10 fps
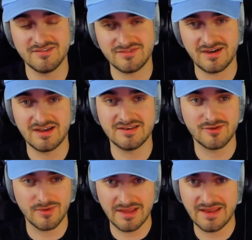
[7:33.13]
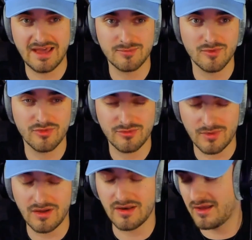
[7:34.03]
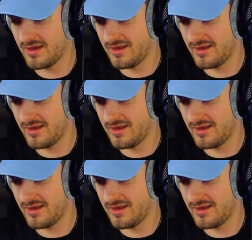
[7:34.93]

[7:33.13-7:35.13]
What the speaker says: and find Grand Admiral Thrawn.